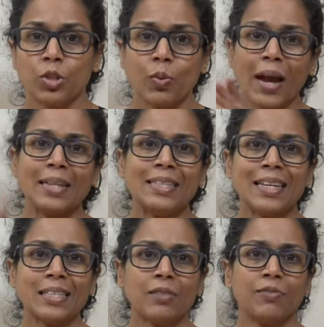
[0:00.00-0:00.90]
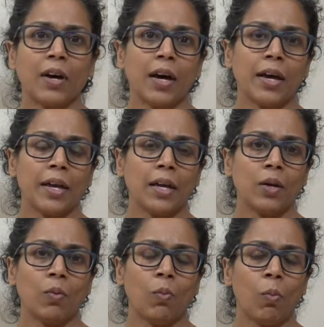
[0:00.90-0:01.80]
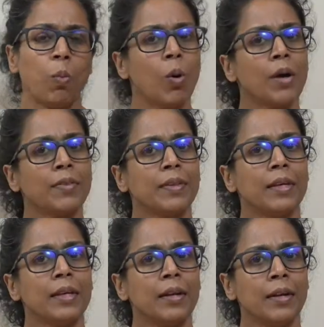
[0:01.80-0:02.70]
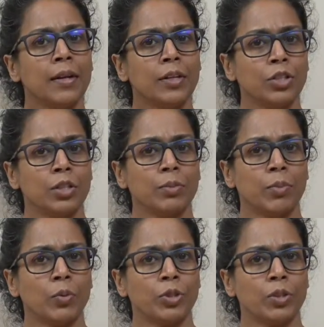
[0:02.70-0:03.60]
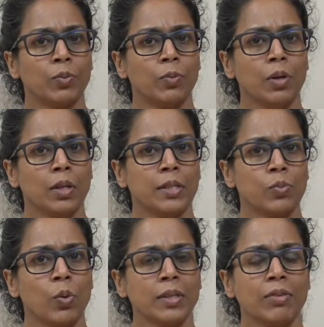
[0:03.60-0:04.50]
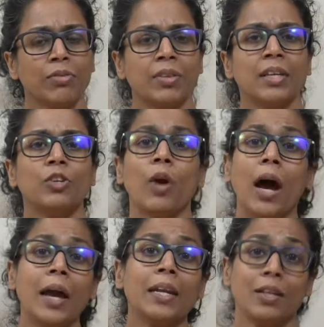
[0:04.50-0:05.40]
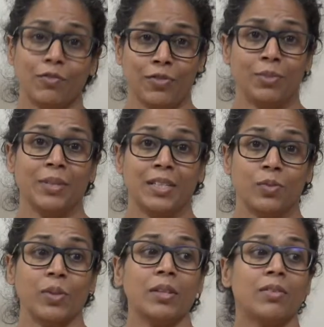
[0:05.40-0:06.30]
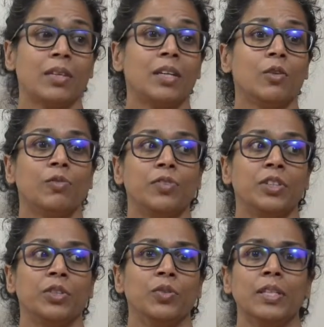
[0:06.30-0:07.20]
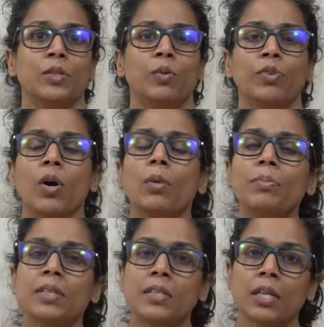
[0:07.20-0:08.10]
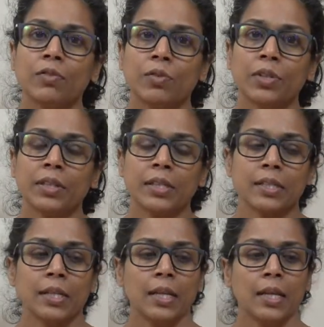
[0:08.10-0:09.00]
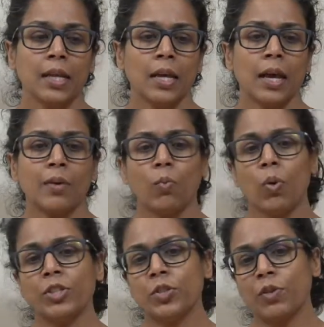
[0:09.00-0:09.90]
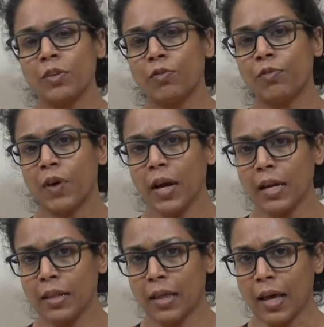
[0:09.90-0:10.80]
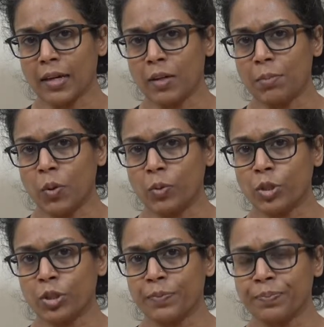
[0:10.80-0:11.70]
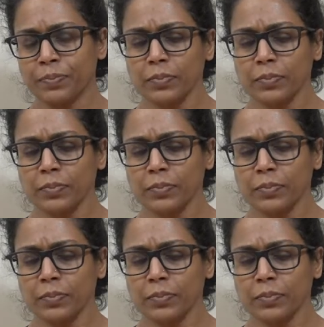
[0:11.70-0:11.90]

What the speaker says: to identify what the initial emotion was, what the thing you're hiding from is, what the thing you feel you need to overcompensate for is. And once you can find that emotion,